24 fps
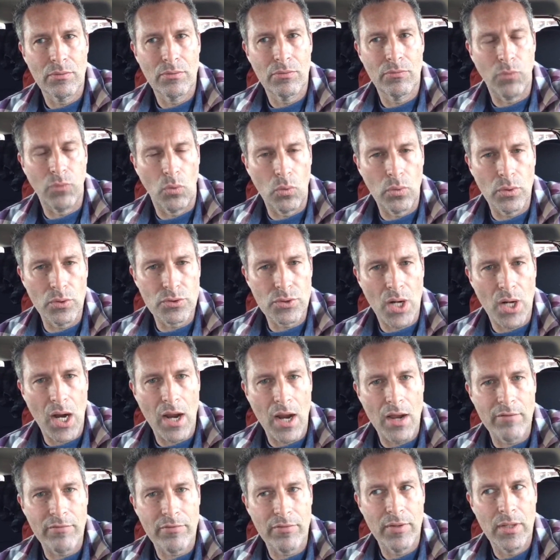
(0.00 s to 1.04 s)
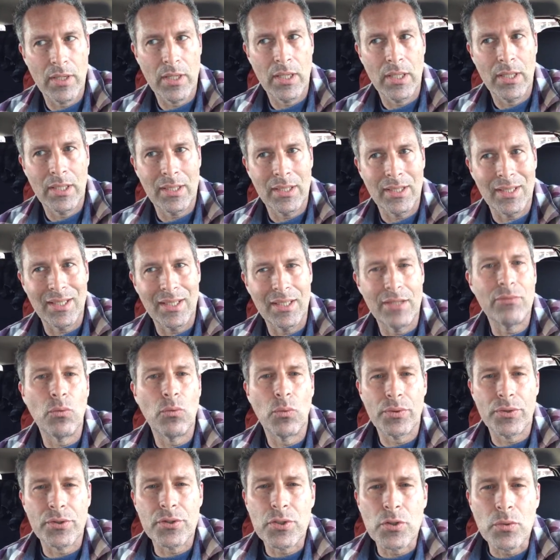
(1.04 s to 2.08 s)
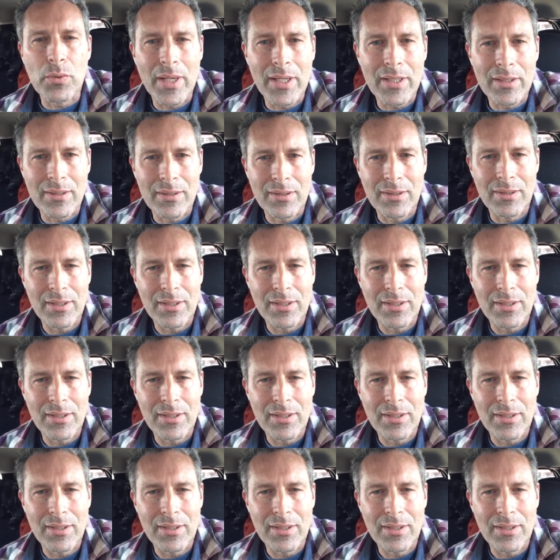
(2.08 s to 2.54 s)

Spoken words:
four-wheel drive, even with the 2.8 in it.